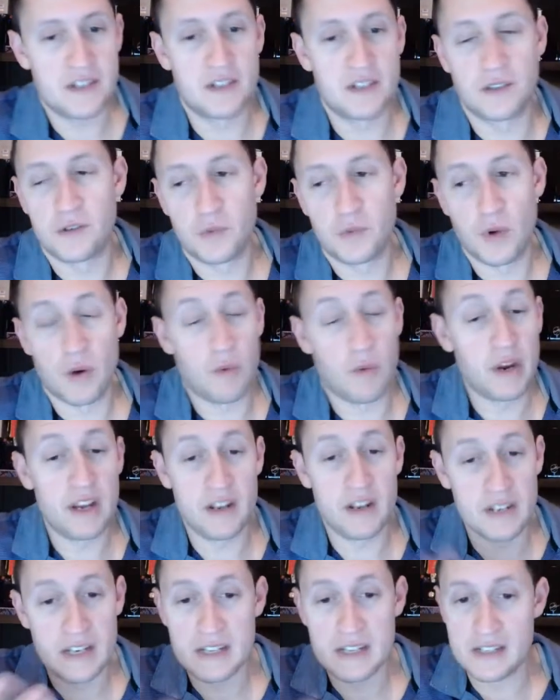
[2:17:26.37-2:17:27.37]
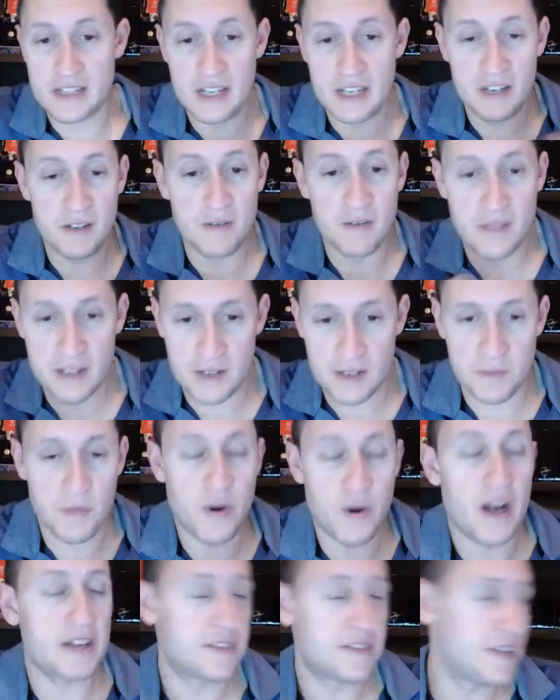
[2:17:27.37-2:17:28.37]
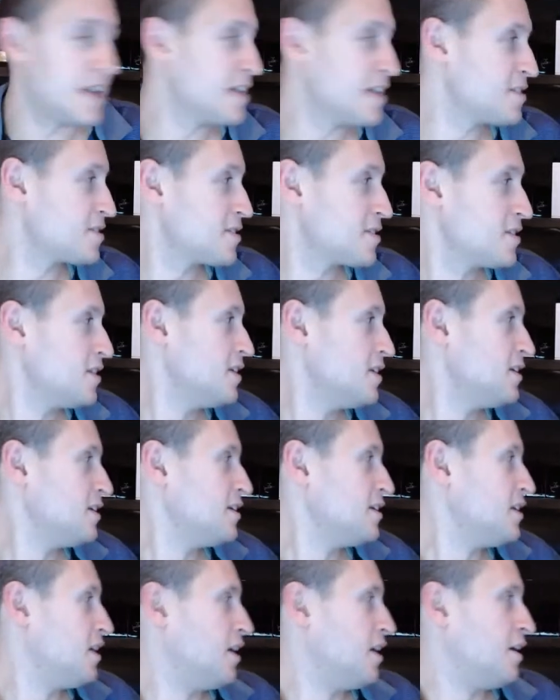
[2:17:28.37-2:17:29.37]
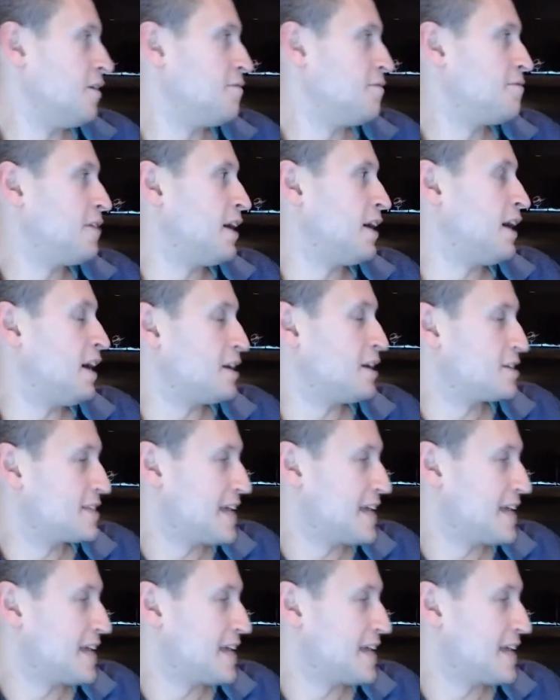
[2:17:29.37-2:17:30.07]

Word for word: still where we could continue this process of uh,